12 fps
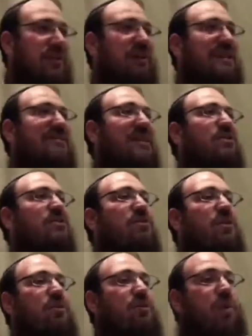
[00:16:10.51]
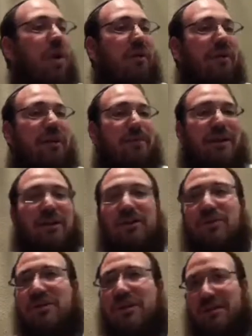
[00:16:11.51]
Let's say you worried about
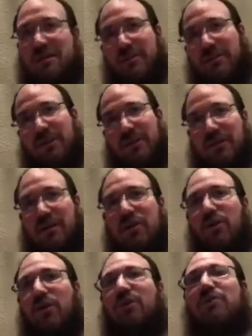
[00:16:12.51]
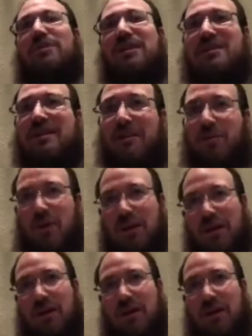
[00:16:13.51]
losing something, or losing someone,